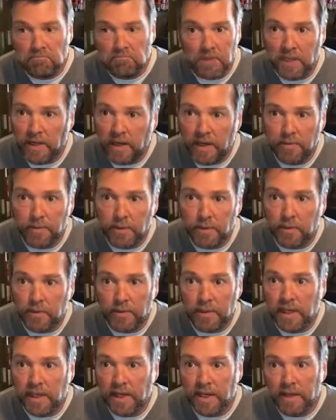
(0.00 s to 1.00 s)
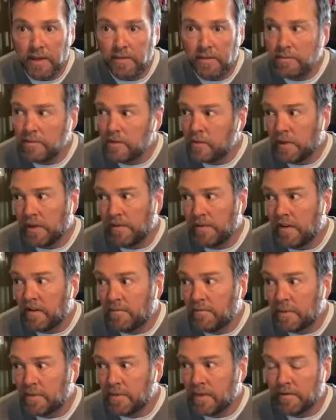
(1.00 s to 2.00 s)
in April, we had
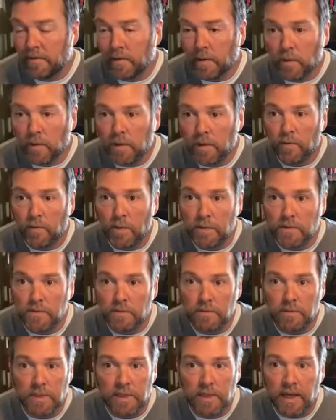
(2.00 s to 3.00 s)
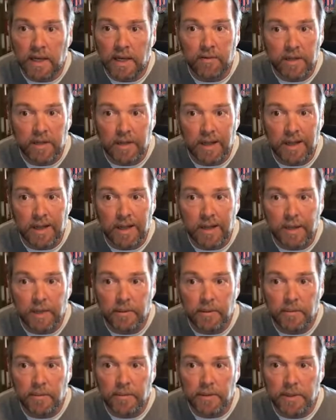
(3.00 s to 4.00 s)
25% of our workforce didn't have a
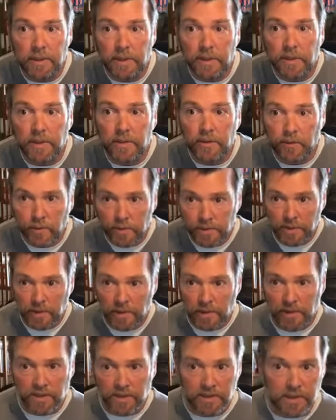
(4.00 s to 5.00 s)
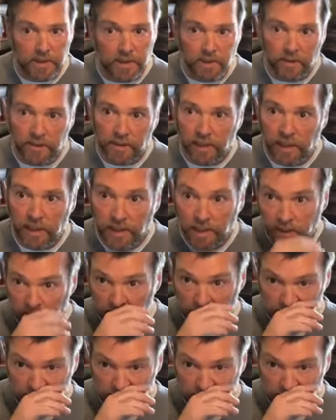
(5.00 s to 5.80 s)
client. So we're starting to see, okay,